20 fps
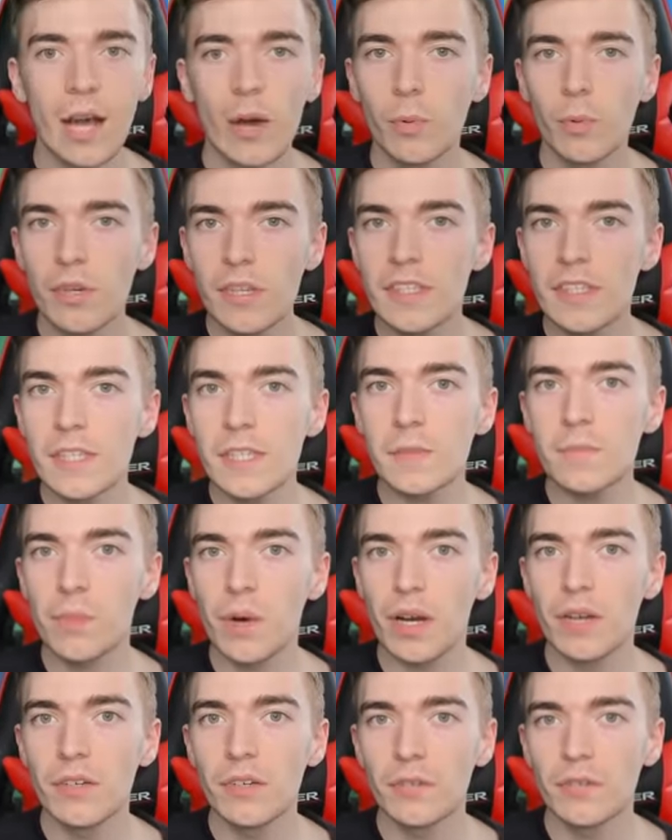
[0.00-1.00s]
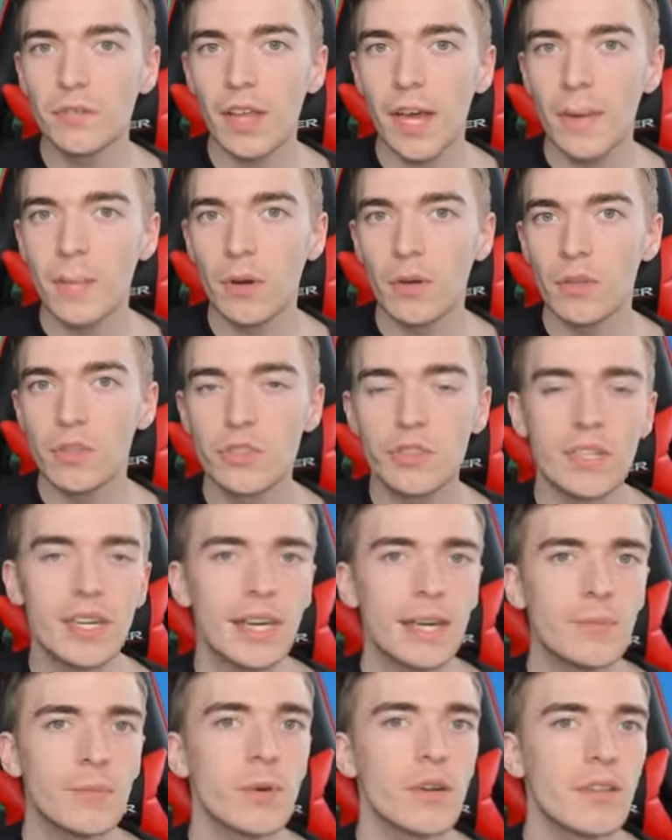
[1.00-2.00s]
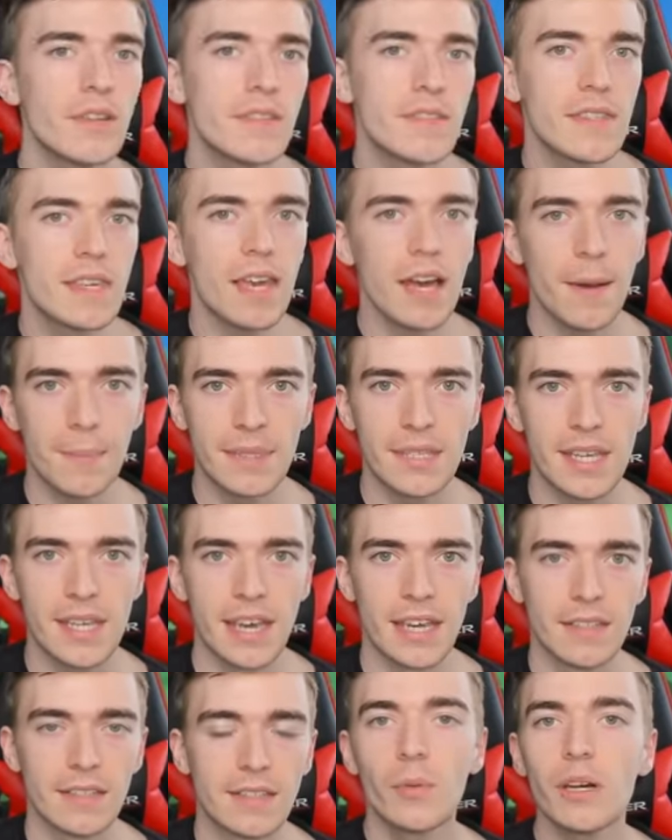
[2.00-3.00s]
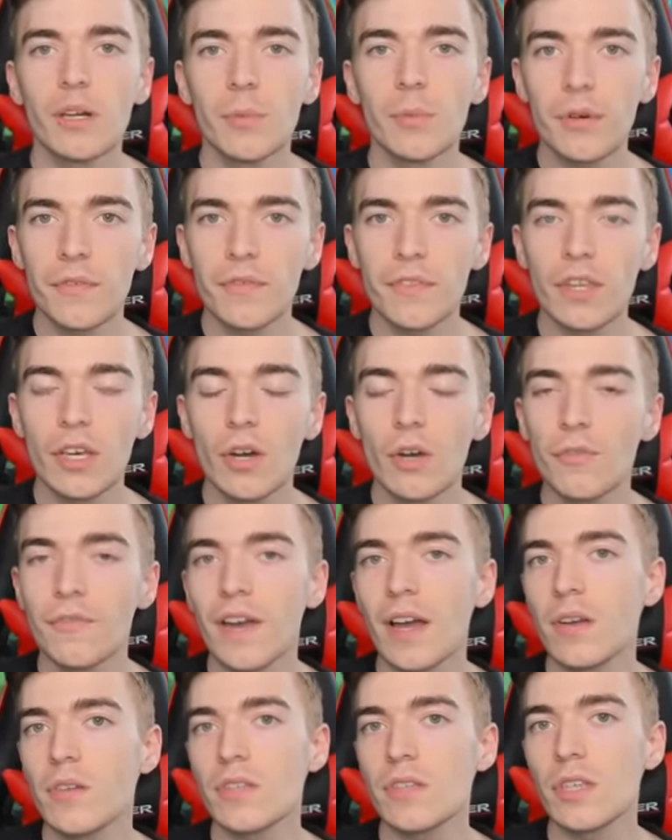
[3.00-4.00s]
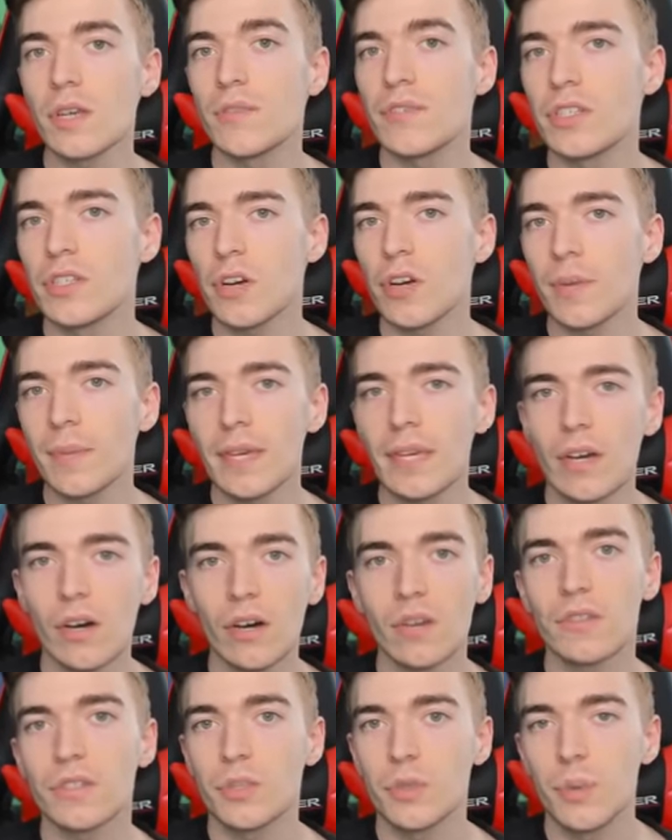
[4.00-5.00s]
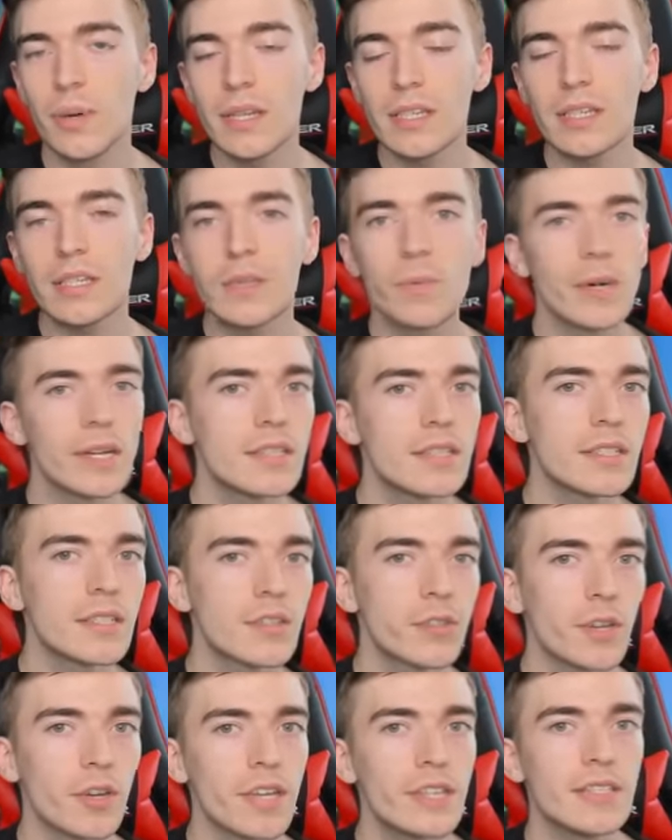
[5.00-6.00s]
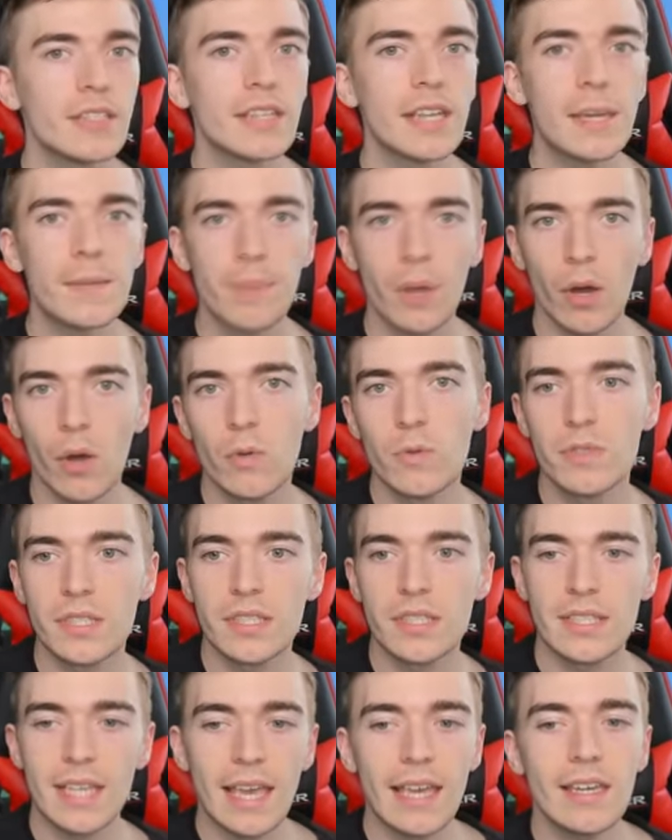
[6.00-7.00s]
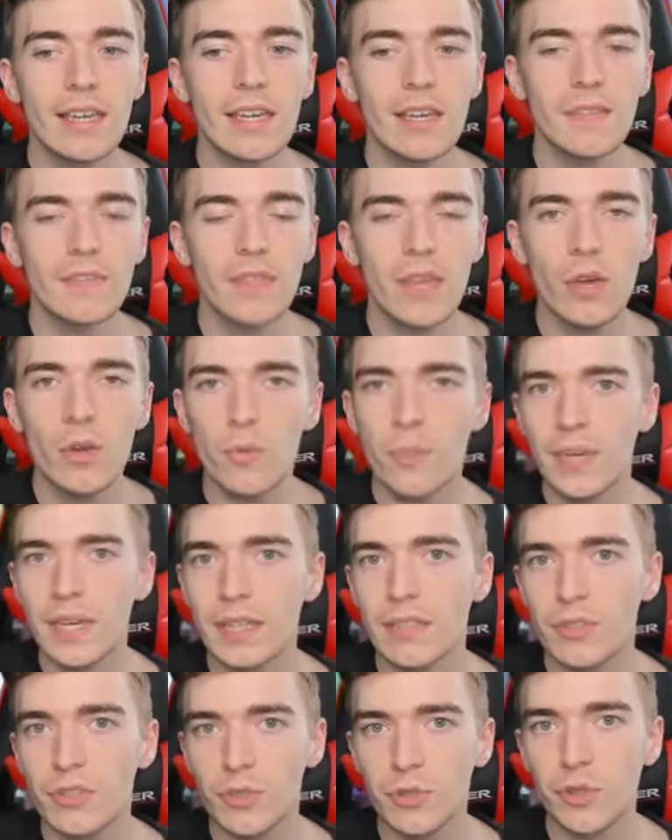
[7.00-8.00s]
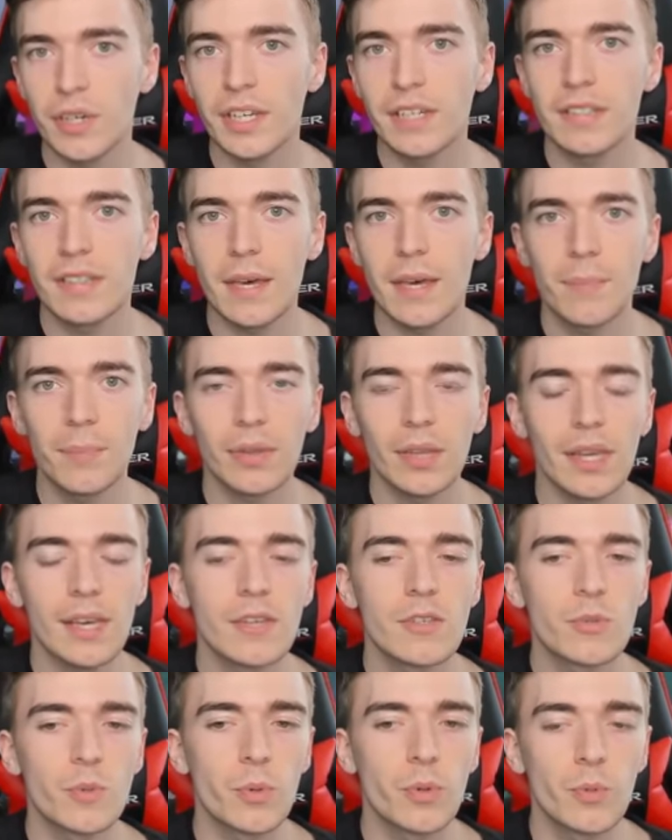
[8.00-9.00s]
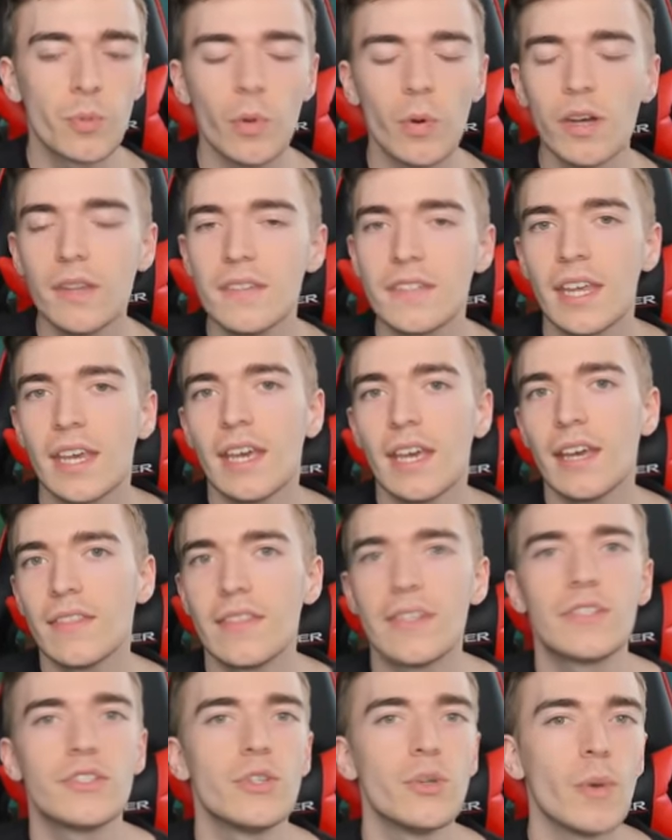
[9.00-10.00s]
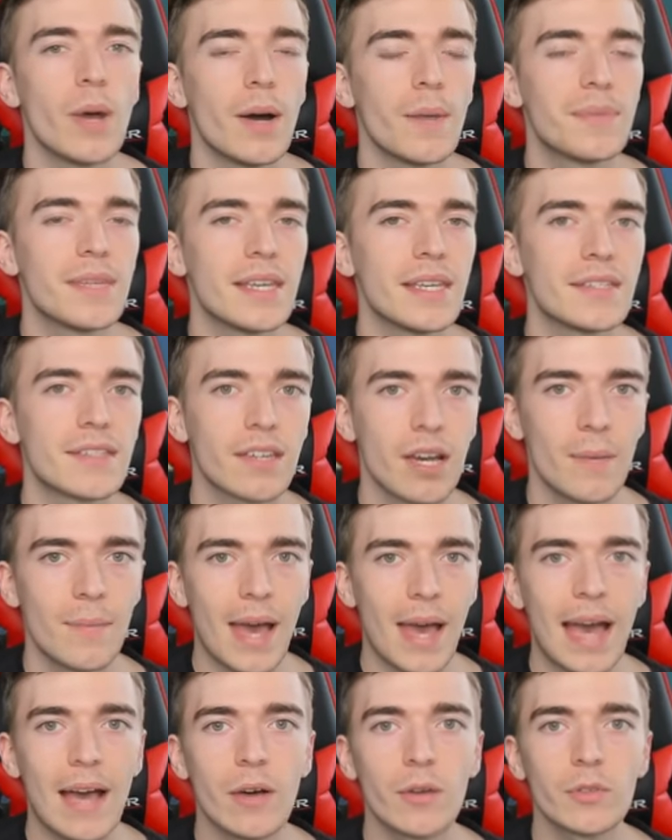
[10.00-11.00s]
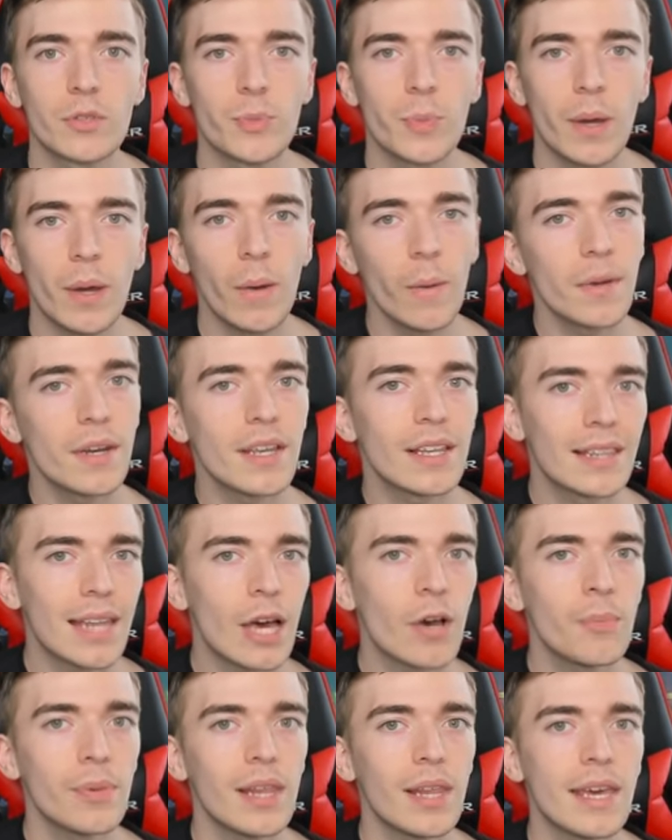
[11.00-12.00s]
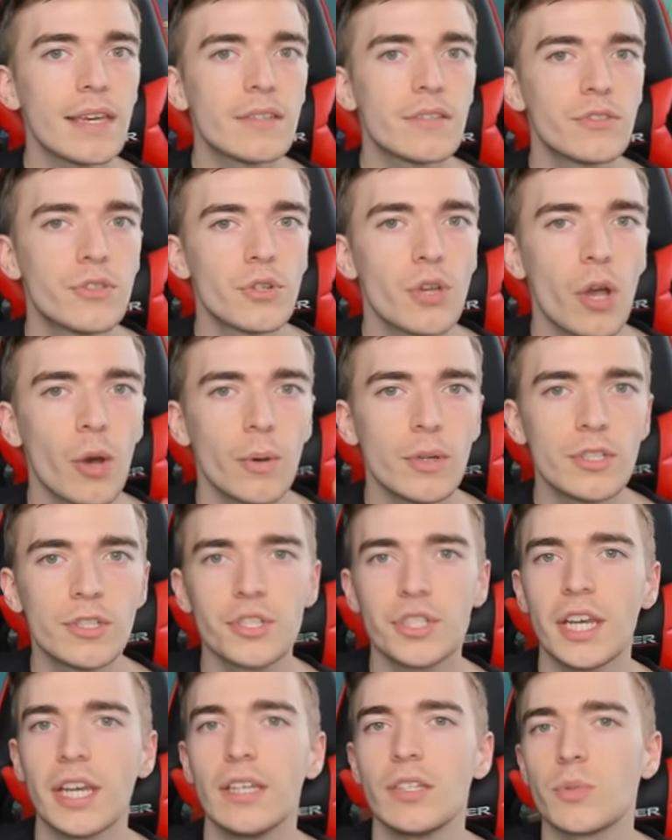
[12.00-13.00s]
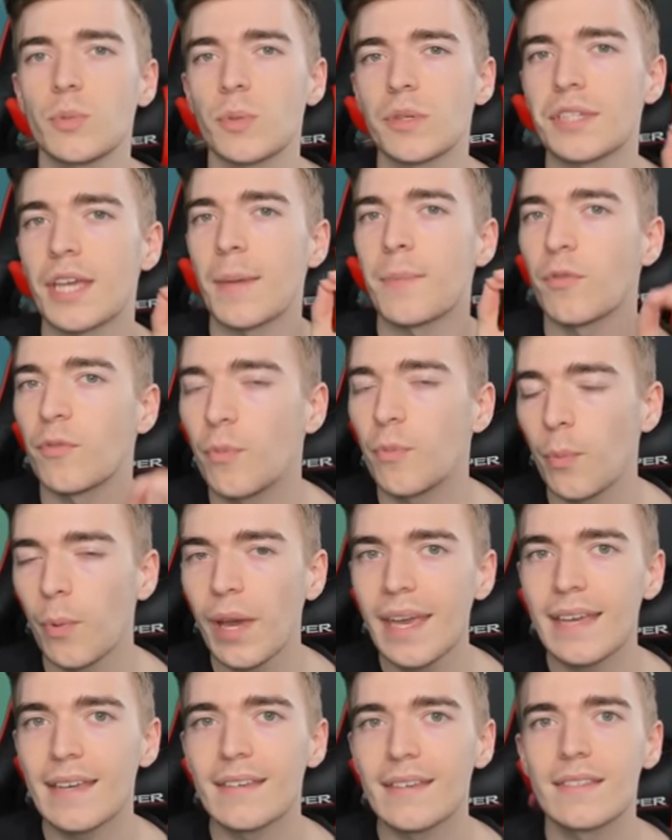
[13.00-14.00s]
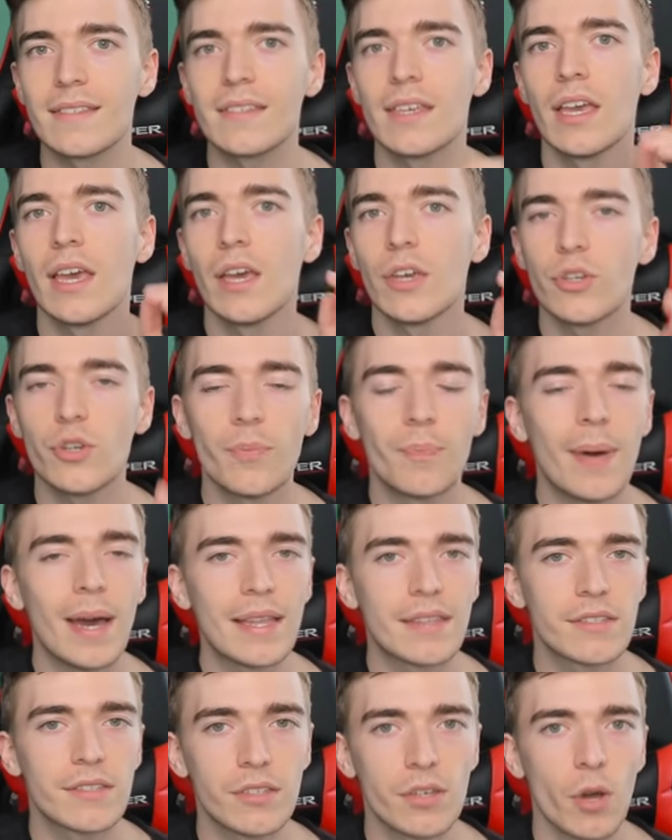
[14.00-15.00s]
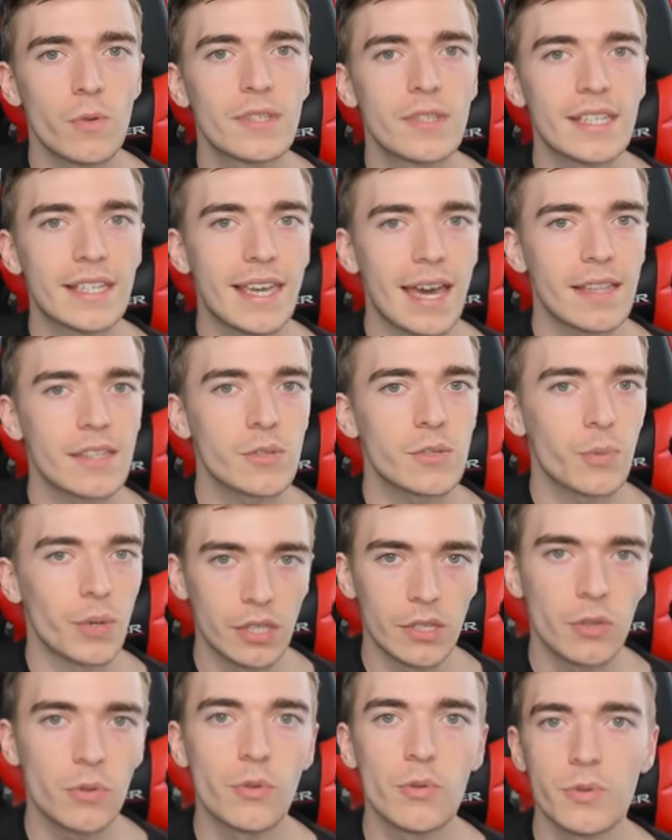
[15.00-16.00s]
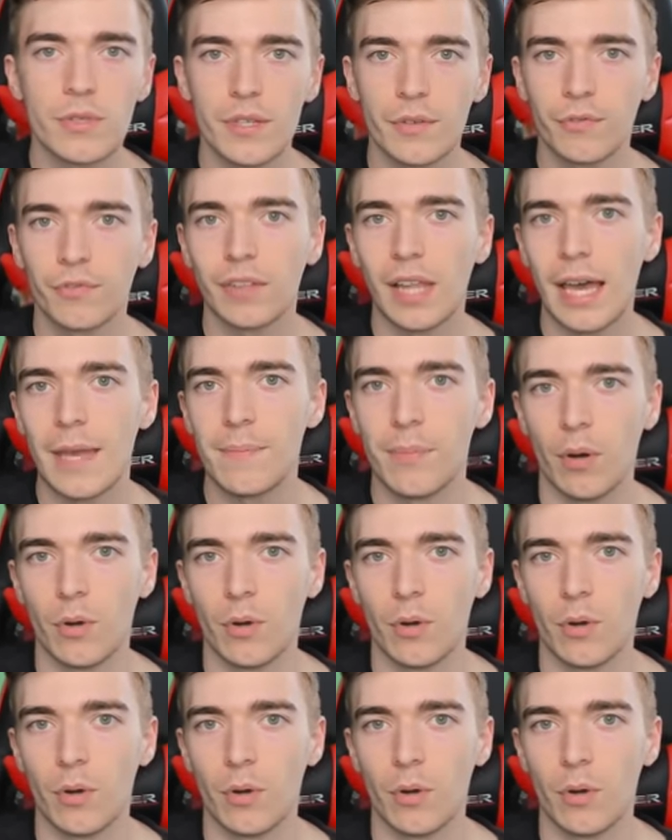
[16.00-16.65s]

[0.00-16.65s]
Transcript: Now, what is this brand new fly potion and what is the update? Well, one of the co-founders of Adopt Me on Twitter went and created a post saying if they would be intrigued that players would want this new update to come out, where it would allow players to go and change what type of wings your pet goes and gets when you use a fly